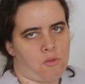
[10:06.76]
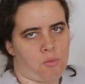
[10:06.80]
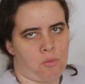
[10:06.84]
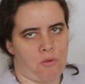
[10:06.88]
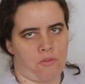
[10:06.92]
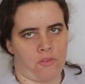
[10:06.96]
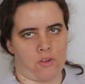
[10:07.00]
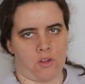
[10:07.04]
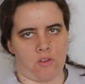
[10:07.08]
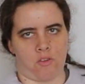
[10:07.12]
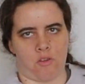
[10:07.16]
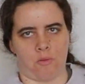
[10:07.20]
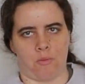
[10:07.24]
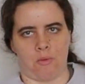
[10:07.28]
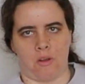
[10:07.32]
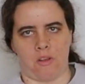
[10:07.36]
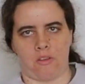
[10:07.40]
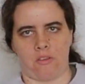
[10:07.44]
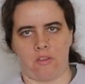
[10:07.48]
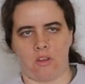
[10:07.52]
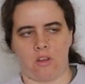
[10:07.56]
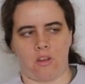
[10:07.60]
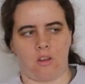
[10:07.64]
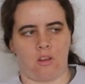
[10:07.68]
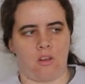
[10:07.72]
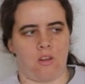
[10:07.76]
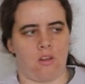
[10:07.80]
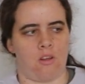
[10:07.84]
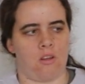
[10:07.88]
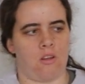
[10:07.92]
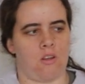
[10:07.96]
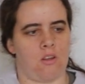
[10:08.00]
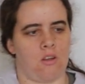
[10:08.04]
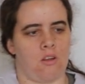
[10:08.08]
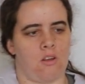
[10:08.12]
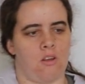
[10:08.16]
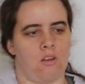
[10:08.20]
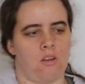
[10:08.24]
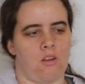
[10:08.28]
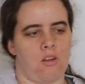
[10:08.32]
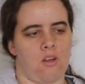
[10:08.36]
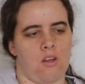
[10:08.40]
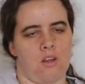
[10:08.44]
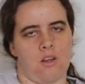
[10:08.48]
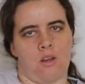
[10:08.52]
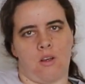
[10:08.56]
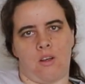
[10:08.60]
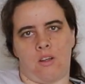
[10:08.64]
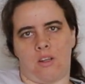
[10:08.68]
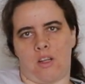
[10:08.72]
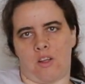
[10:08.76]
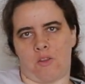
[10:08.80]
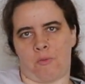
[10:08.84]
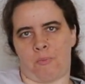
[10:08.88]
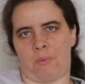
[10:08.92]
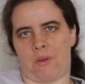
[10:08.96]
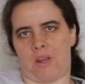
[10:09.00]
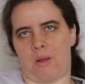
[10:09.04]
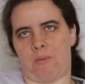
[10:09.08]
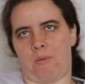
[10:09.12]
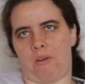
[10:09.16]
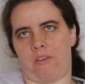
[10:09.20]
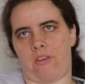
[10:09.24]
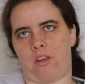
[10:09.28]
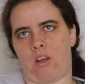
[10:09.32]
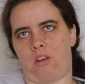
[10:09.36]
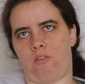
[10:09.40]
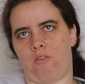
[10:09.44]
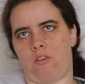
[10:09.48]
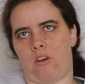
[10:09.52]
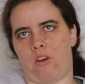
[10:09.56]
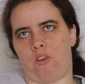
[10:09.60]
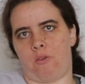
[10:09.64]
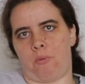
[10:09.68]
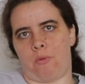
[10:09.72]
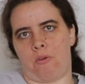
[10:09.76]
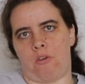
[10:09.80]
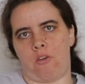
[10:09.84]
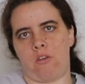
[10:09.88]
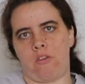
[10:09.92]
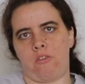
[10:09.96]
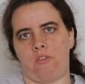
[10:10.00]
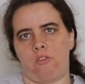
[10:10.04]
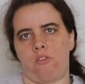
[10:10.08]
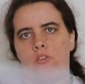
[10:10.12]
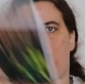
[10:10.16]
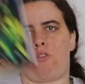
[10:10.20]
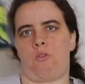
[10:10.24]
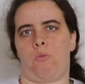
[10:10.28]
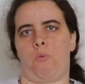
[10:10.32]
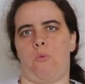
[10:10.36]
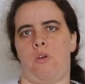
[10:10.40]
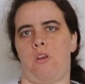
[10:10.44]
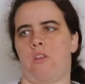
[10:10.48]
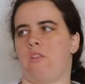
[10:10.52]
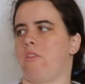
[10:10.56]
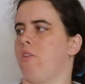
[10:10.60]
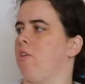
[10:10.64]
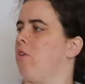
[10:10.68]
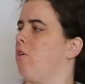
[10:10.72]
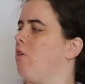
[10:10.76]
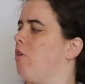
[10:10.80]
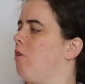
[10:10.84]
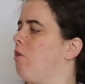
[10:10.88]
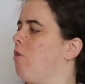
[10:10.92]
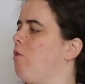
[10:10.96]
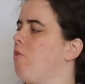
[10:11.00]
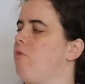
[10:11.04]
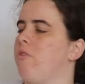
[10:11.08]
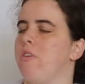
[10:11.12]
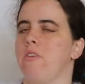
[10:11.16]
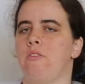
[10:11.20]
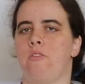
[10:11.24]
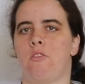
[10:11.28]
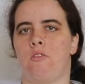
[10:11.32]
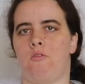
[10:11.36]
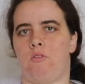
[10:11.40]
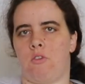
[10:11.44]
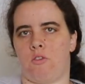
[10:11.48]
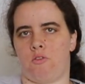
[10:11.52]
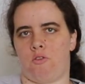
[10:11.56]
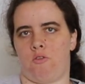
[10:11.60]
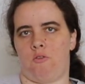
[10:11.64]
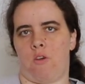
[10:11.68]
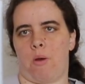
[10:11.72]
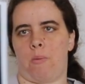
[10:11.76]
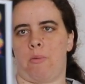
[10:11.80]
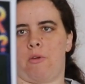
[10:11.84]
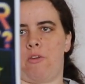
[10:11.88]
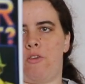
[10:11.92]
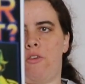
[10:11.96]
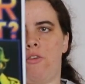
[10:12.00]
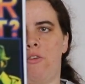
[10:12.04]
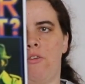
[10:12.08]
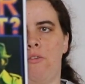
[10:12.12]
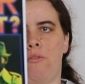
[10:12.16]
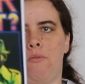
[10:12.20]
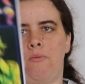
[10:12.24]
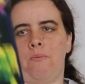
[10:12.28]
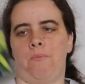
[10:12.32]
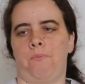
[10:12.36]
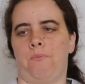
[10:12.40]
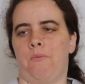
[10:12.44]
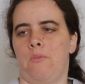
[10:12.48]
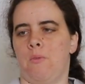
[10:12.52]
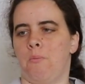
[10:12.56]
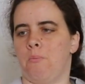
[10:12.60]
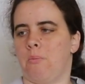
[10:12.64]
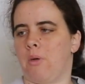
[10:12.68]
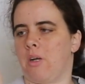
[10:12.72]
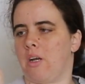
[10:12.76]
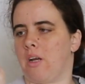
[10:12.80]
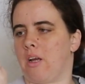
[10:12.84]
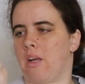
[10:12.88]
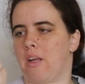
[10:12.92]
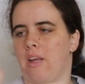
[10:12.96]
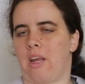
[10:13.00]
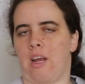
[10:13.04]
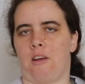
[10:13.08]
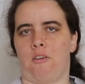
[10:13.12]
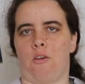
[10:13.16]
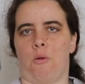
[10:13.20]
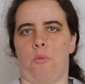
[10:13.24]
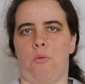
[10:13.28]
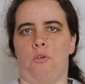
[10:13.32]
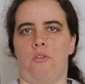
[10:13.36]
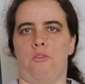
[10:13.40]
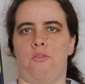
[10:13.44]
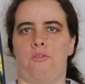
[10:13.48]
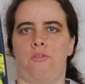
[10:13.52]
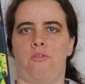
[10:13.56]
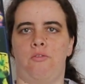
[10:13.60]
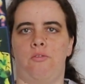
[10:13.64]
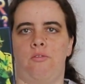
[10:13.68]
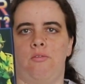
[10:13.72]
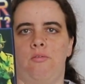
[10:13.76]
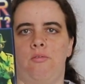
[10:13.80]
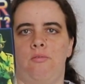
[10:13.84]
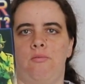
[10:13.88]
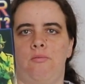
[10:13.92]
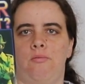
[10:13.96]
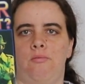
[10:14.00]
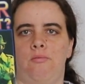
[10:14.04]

move on to my let's begin my second reading experience with Who Censored Roger Rabbit by Gary Wolf.